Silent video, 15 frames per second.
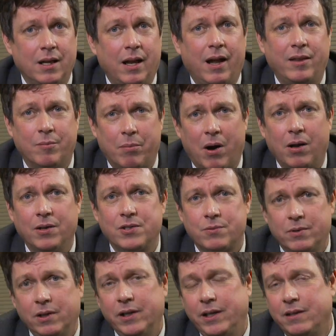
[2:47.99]
and the ball is
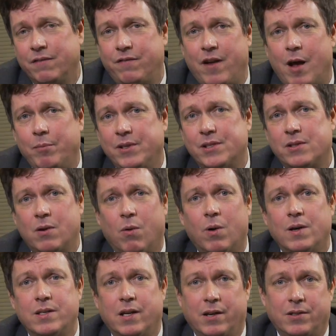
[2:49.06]
really in the family's
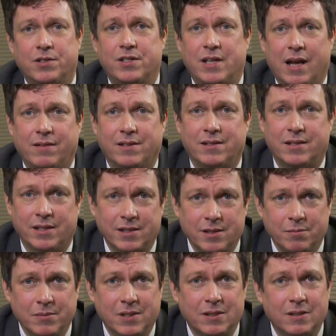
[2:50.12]
court to understand the
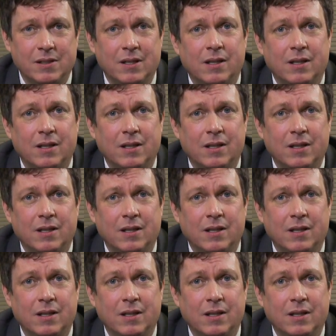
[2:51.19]
systems,